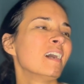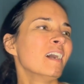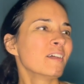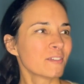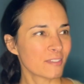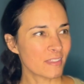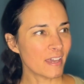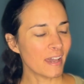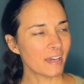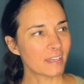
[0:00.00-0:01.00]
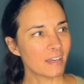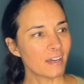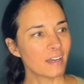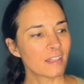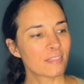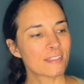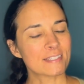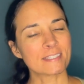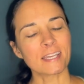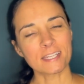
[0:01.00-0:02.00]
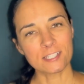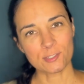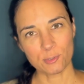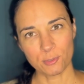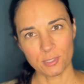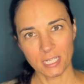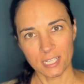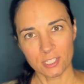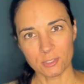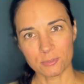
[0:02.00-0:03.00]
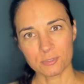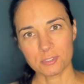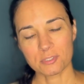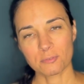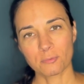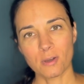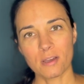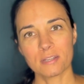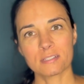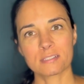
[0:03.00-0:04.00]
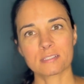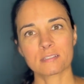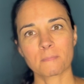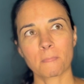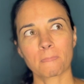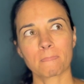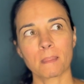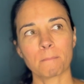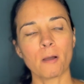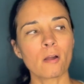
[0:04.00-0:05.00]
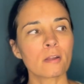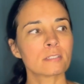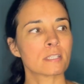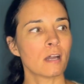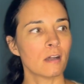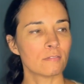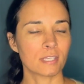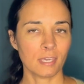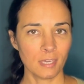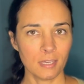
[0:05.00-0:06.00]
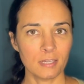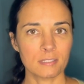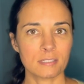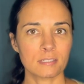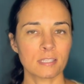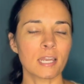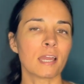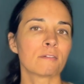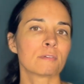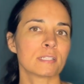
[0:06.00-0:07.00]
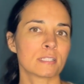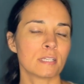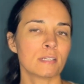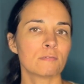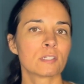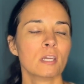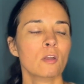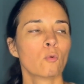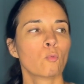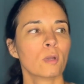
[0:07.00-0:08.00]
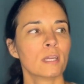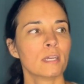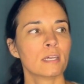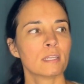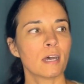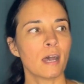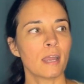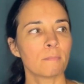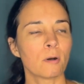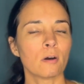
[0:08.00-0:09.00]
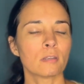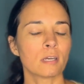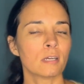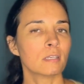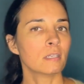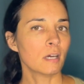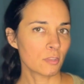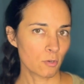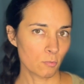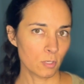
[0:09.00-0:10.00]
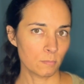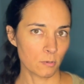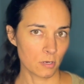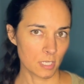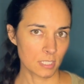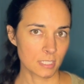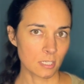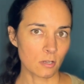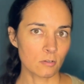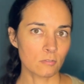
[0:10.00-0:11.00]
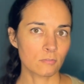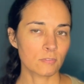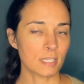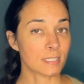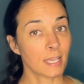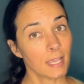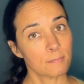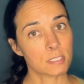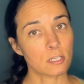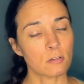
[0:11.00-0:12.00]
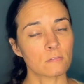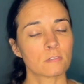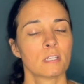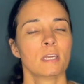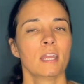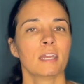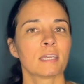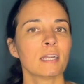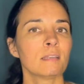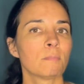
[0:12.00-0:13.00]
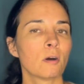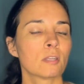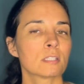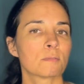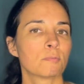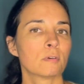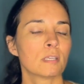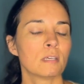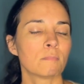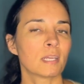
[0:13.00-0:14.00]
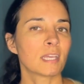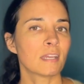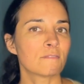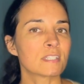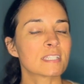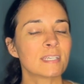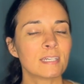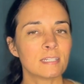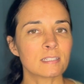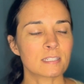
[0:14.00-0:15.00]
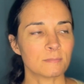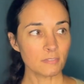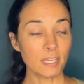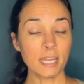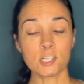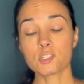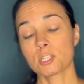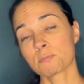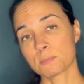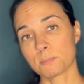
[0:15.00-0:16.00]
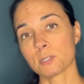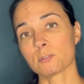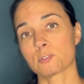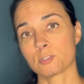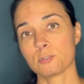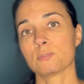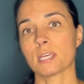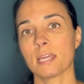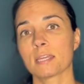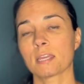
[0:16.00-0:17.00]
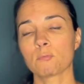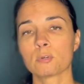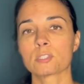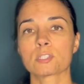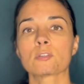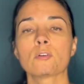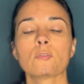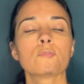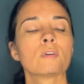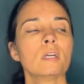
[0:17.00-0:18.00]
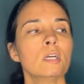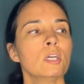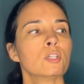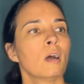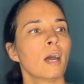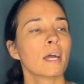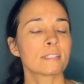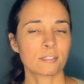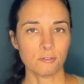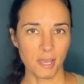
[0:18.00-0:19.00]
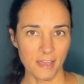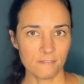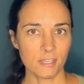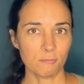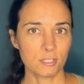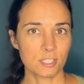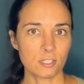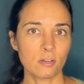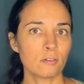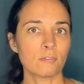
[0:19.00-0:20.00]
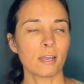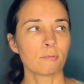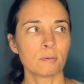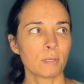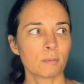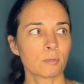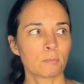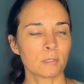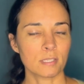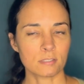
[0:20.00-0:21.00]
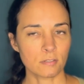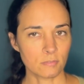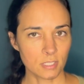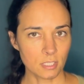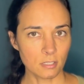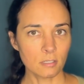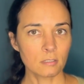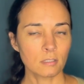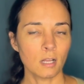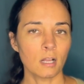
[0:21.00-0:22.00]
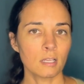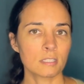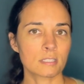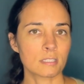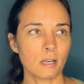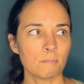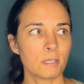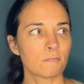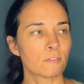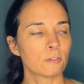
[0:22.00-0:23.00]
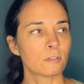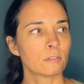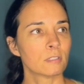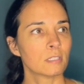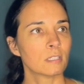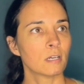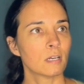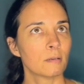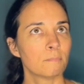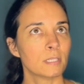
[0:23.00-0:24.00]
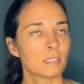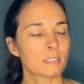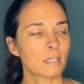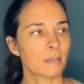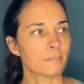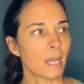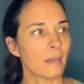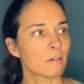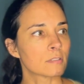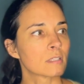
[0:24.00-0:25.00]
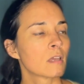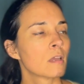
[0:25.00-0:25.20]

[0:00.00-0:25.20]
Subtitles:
Other than that, the second tool that I used was part of a kit that I received when I bought another wood burning stove that's a camp stove. And I had bought it to put in my canvas tent that actually was built to take a wood stove. I still have that wood stove. I wouldn't be able to put that stove in here. It's not meant for being inside of a house.